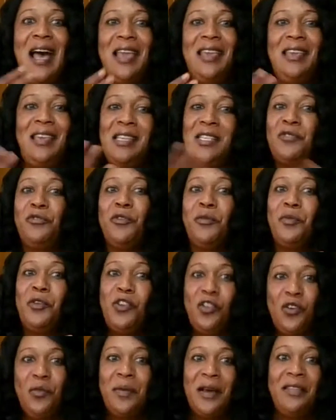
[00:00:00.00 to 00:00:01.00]
he's from
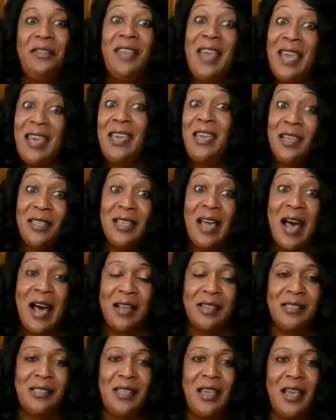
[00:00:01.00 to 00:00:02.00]
Cuba. They eat
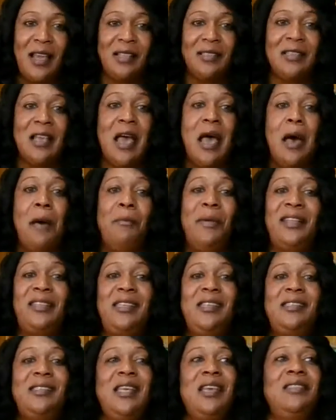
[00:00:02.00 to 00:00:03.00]
oxtails. But
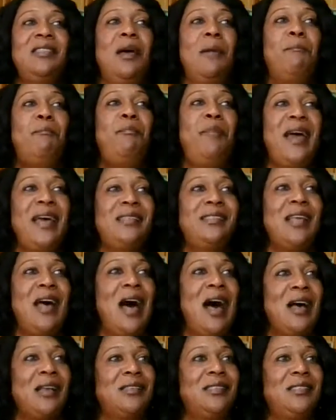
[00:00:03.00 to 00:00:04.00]
he said the best
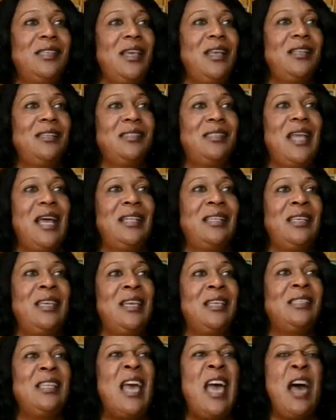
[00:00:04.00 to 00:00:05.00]
oxtails that he
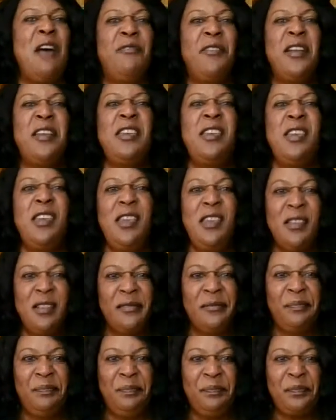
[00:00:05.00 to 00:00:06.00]
has ever
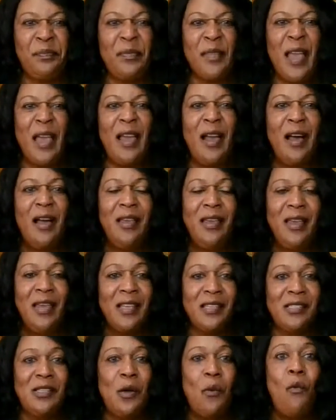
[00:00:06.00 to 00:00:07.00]
eaten
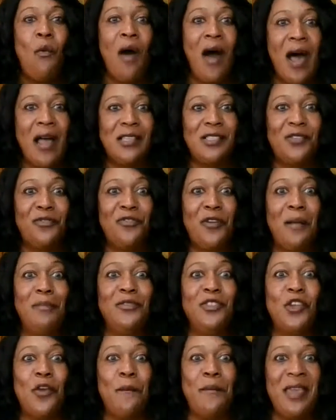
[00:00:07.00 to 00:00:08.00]
is the ones
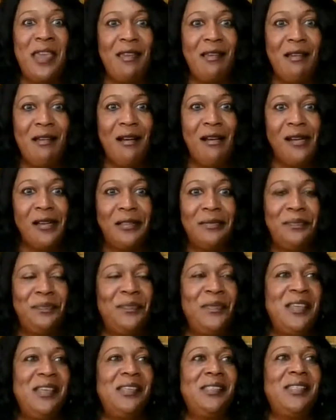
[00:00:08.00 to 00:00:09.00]
from Jamaica.
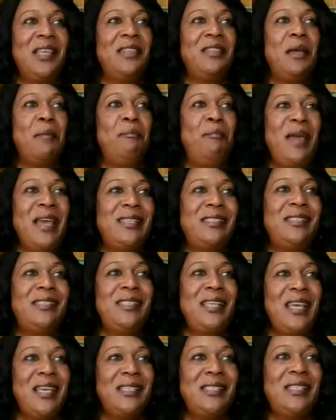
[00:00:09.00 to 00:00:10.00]
He said the best
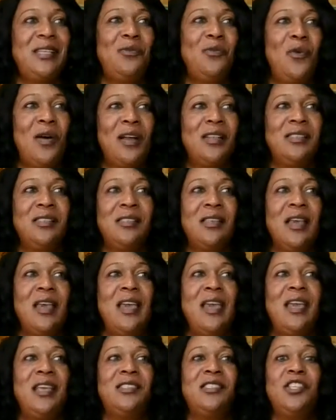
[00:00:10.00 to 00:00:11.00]
tasting ones
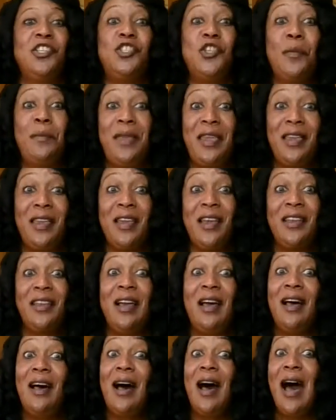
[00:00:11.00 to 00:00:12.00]
is the
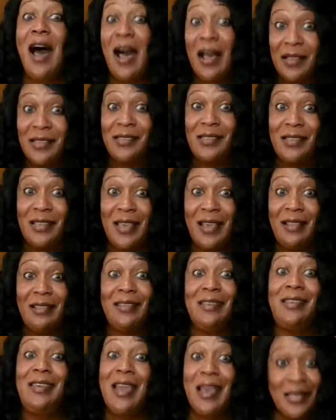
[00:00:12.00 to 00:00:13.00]
Jamaican oxtail.
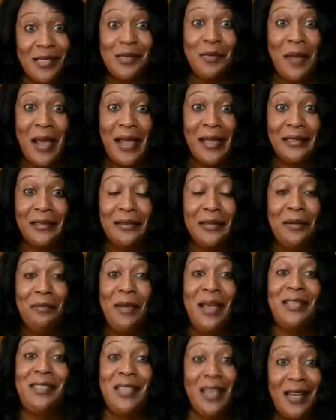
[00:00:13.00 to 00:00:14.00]
Yes, man.
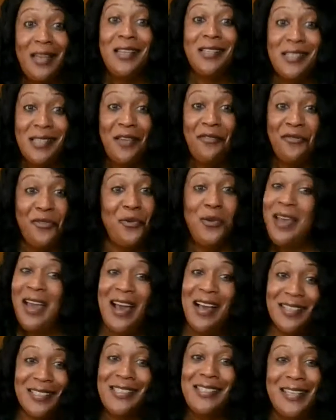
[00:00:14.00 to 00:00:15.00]
I tell you, Sefi, with
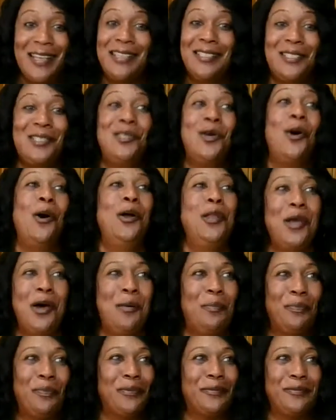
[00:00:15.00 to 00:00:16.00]
oxtail, turn
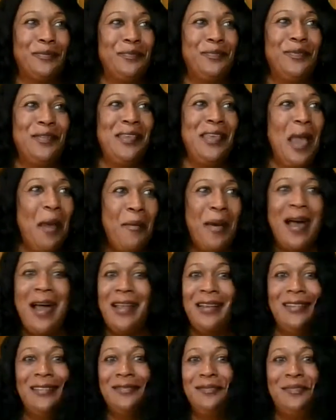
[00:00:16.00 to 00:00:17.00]
up. Yeah,
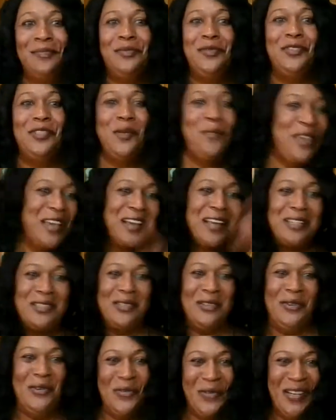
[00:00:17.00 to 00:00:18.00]
man. Jamaica
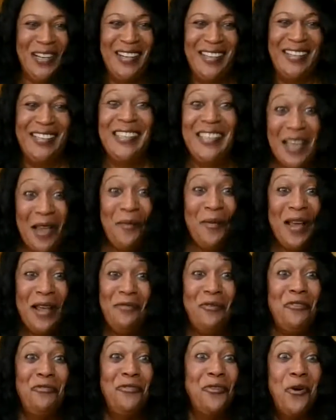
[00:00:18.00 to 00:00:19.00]
to the world. Yeah,
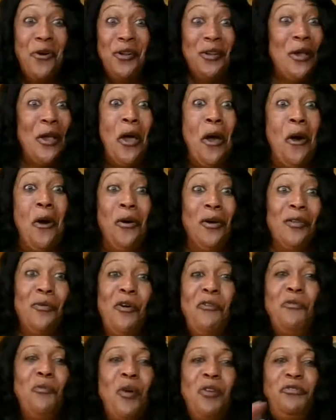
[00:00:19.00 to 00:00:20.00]
man. But food
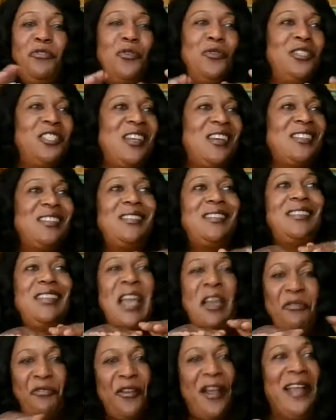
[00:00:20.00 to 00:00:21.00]
just
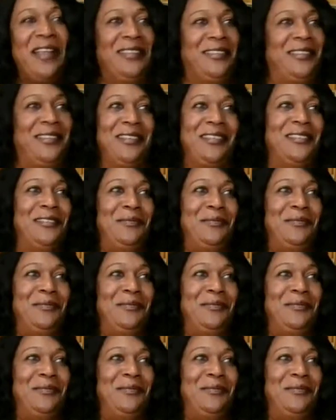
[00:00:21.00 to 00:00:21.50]
different.